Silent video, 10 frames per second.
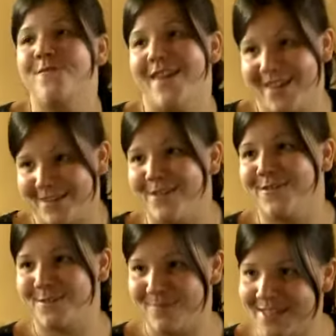make
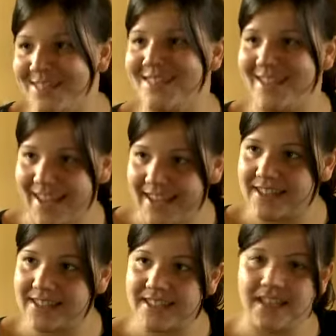those
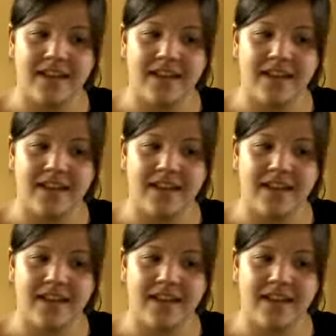mistakes,